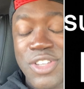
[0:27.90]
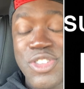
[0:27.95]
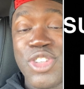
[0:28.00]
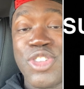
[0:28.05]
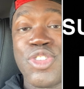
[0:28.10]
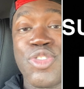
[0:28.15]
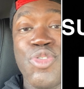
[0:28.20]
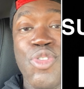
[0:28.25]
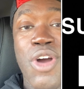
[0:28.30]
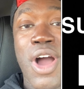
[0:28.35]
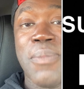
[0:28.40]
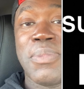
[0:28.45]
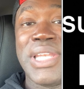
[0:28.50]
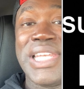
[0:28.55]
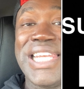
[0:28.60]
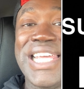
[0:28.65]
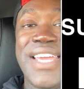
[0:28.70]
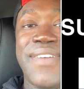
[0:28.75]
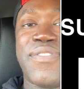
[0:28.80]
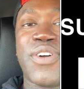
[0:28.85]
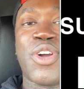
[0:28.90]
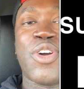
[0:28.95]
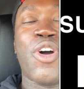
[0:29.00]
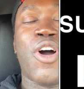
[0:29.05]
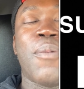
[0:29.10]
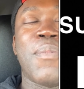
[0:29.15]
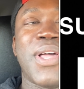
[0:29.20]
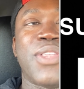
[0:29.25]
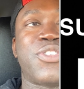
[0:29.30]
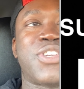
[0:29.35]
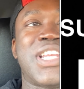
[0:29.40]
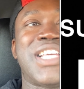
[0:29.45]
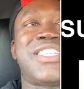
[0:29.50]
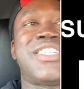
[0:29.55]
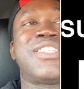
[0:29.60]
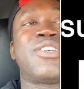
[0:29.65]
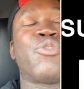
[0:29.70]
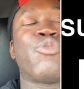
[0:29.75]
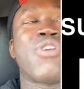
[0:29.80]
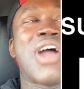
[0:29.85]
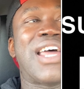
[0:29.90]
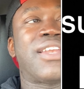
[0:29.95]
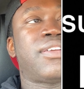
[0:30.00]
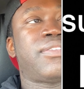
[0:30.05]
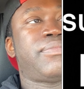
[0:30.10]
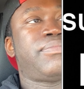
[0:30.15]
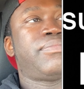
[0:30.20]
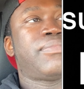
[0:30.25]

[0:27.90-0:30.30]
subscribe, and leave a comment. So this is a rant.